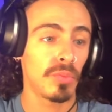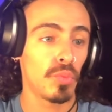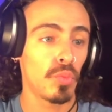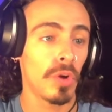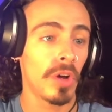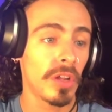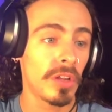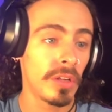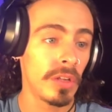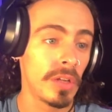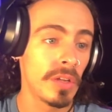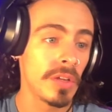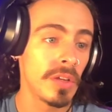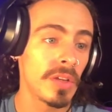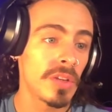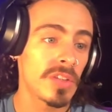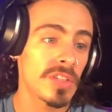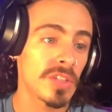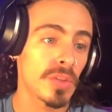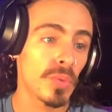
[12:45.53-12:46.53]
one
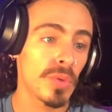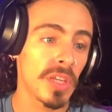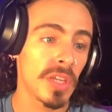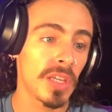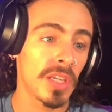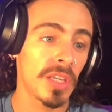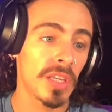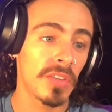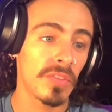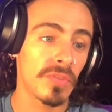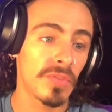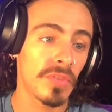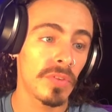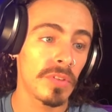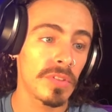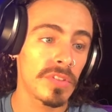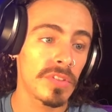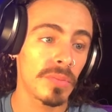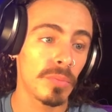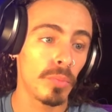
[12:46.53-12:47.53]
so we can give
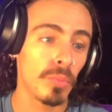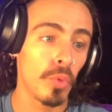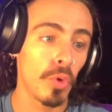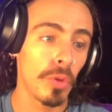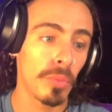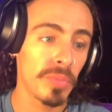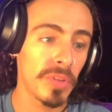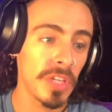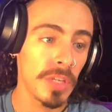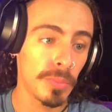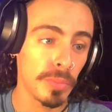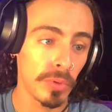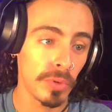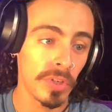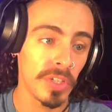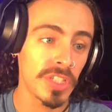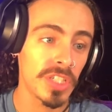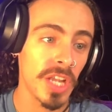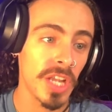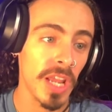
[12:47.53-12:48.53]
some more people a
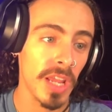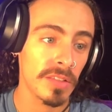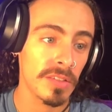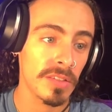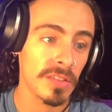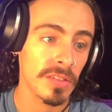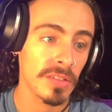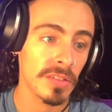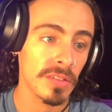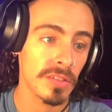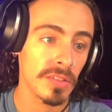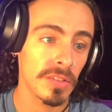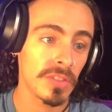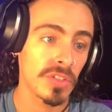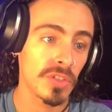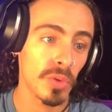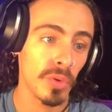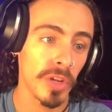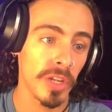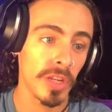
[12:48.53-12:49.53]
chance to
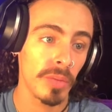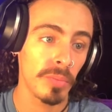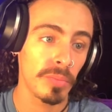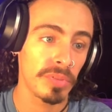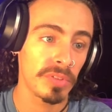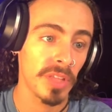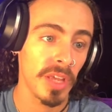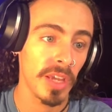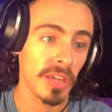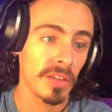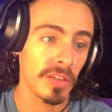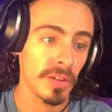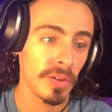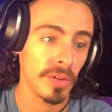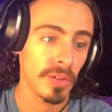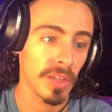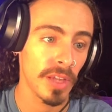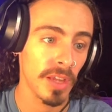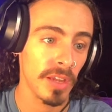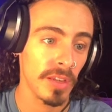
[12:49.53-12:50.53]
join and play,
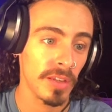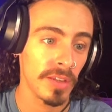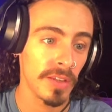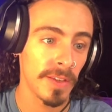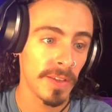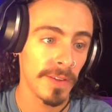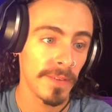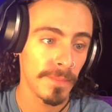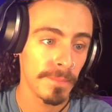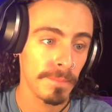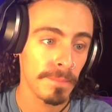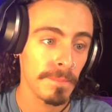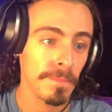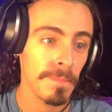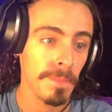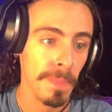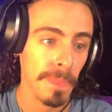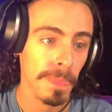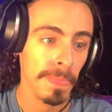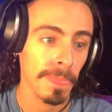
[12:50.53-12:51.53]
okay?
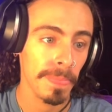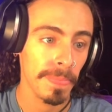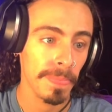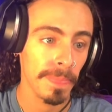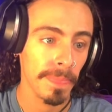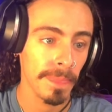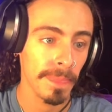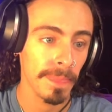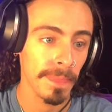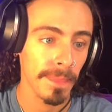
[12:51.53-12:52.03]
Mm-hmm